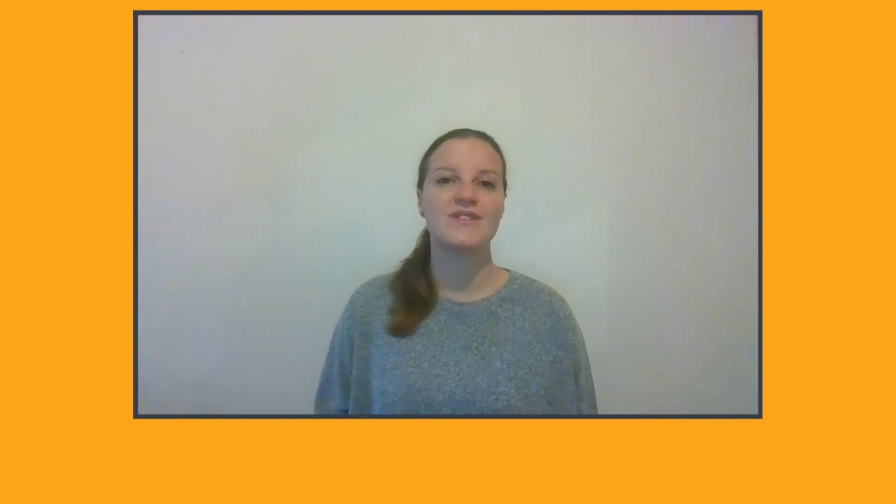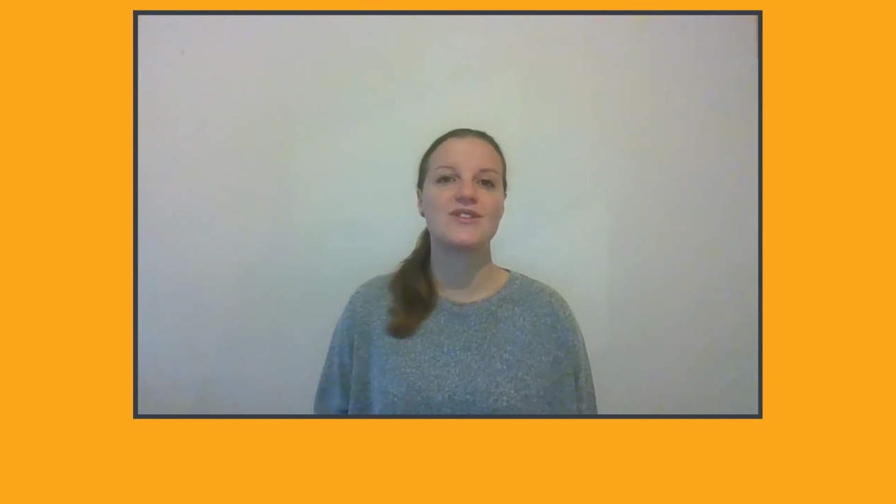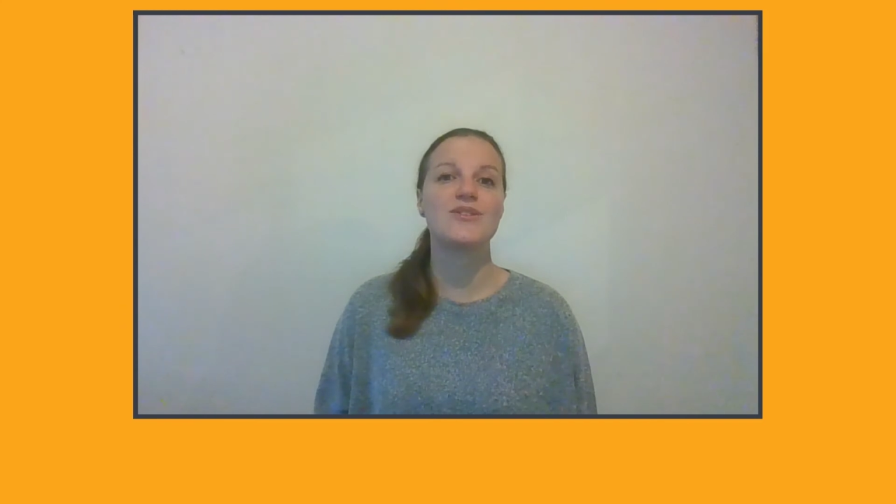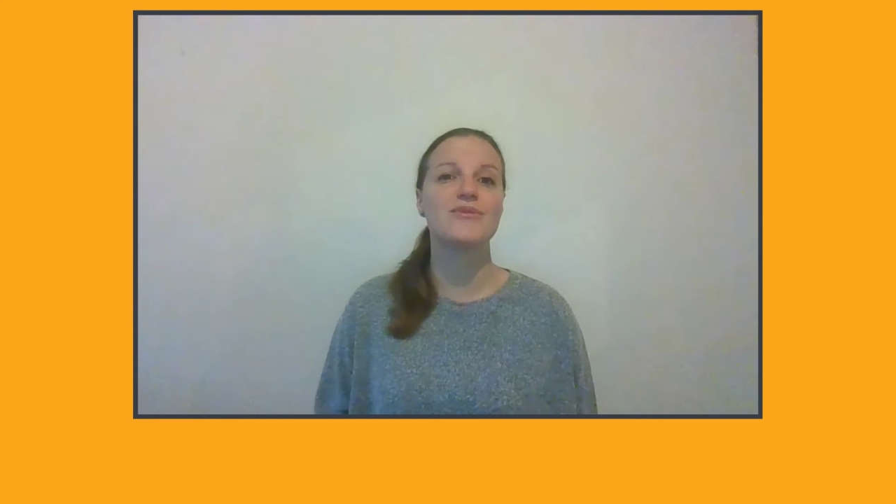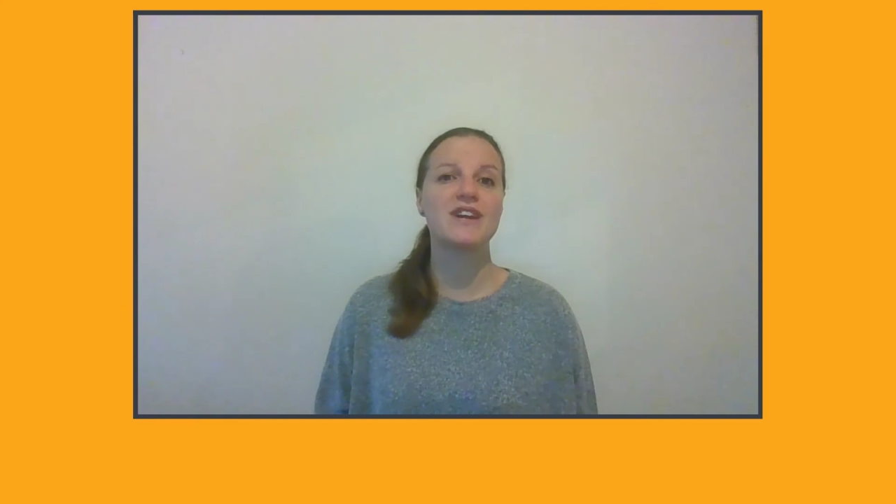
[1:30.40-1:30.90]

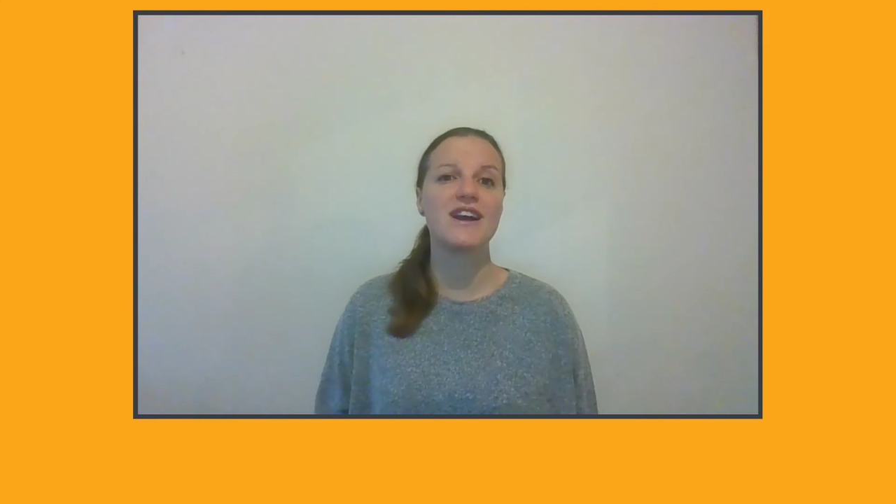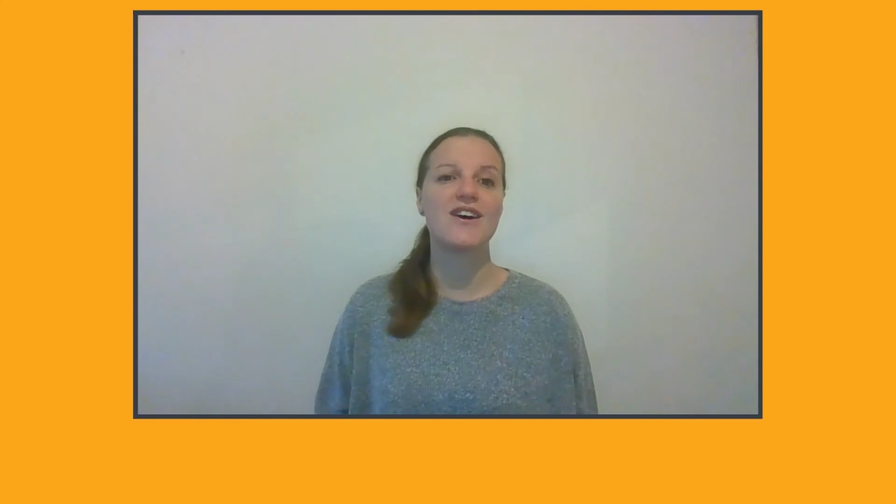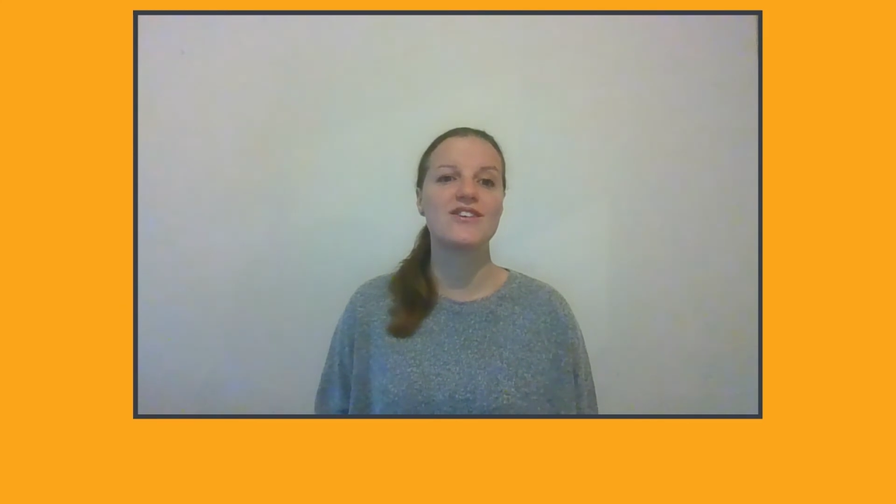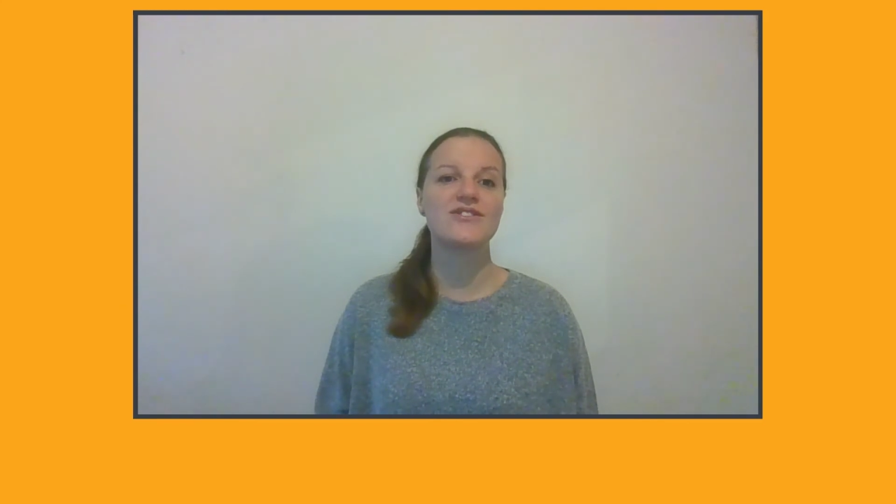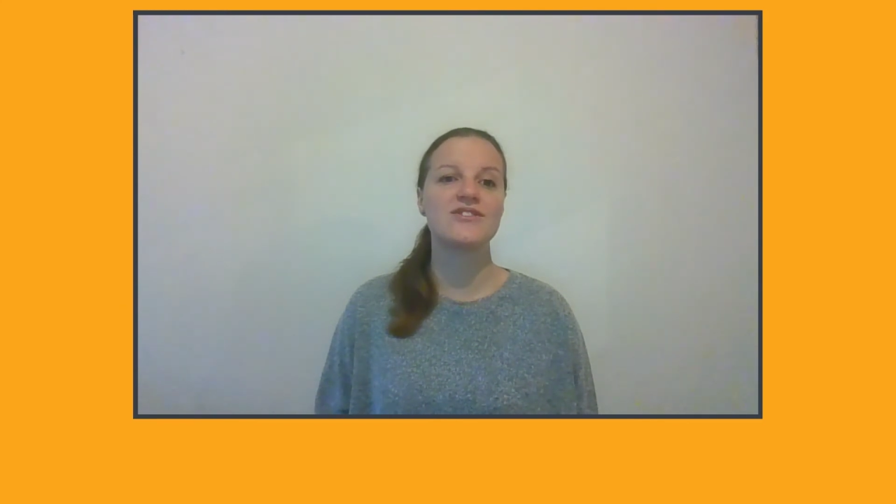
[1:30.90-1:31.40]
The three
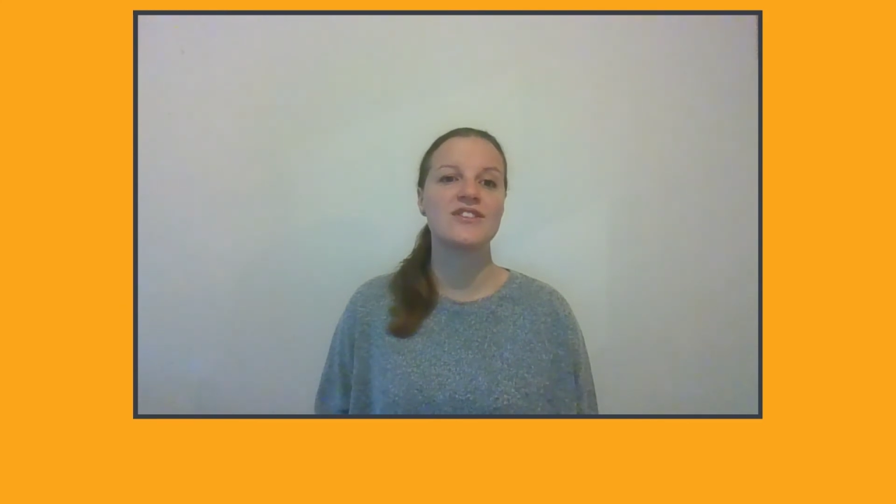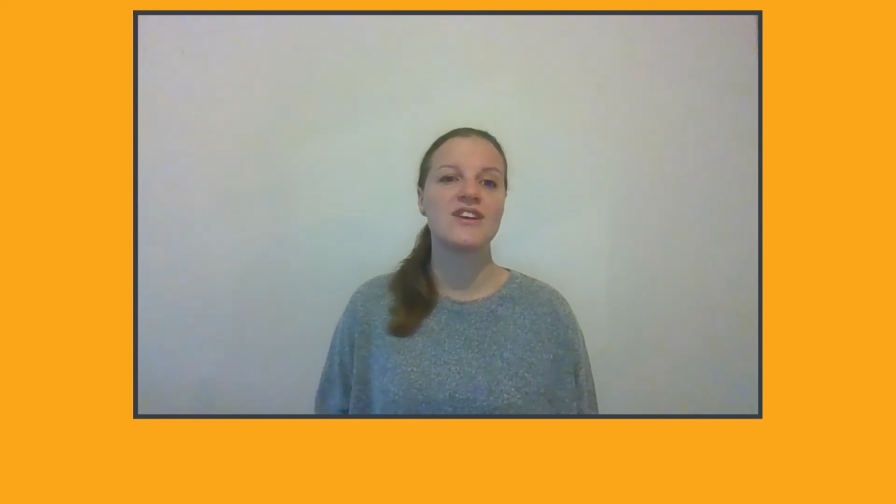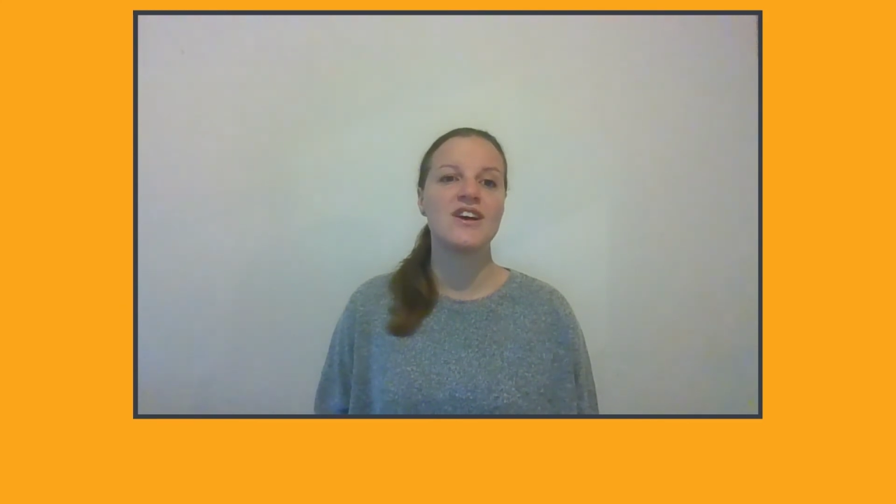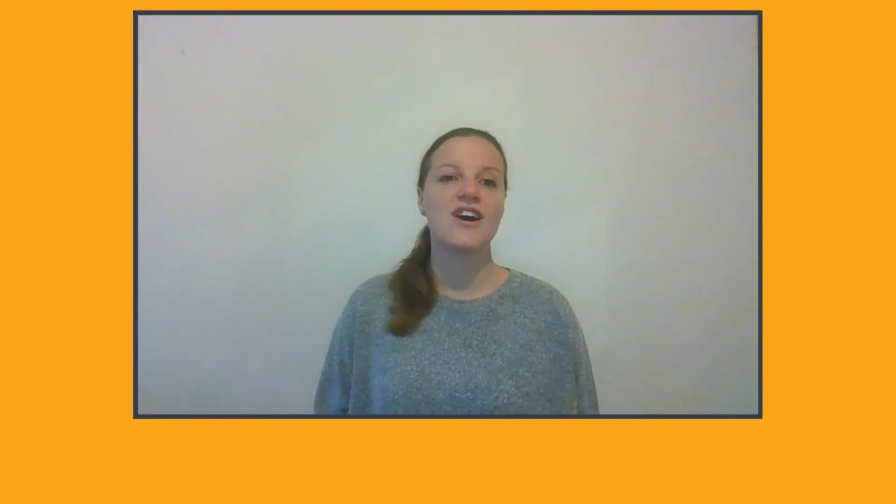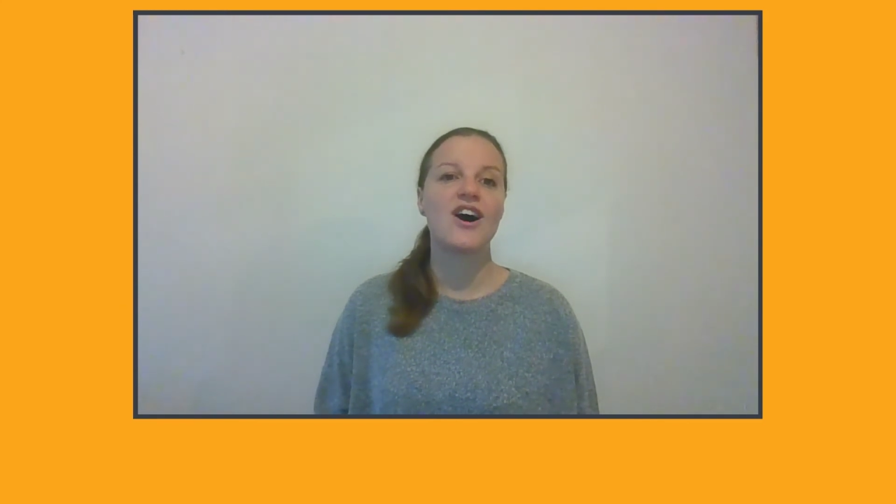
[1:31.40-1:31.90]
R's
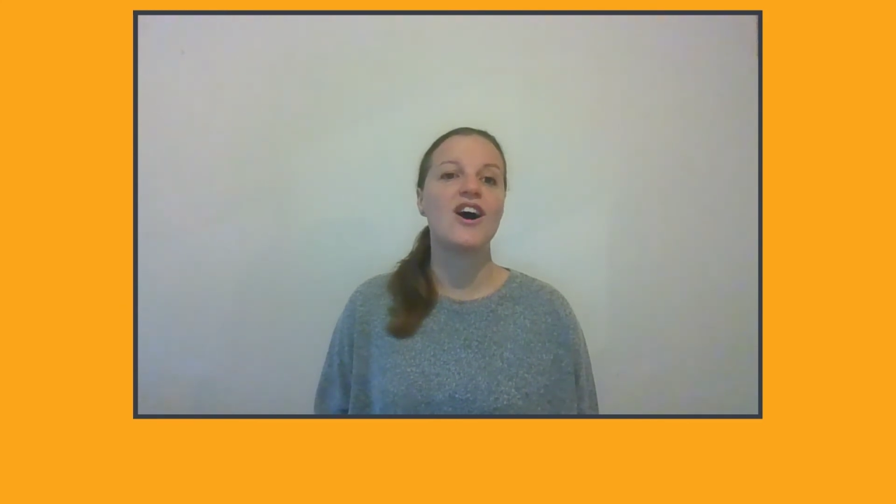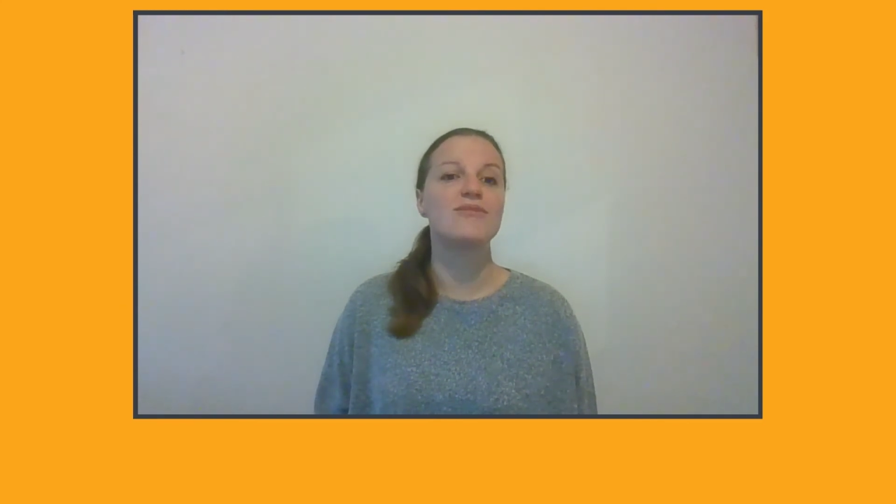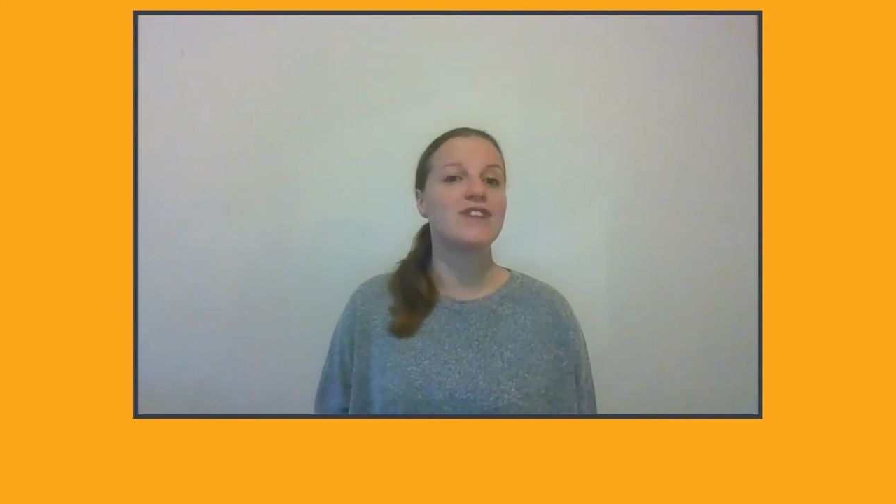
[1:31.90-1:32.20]
are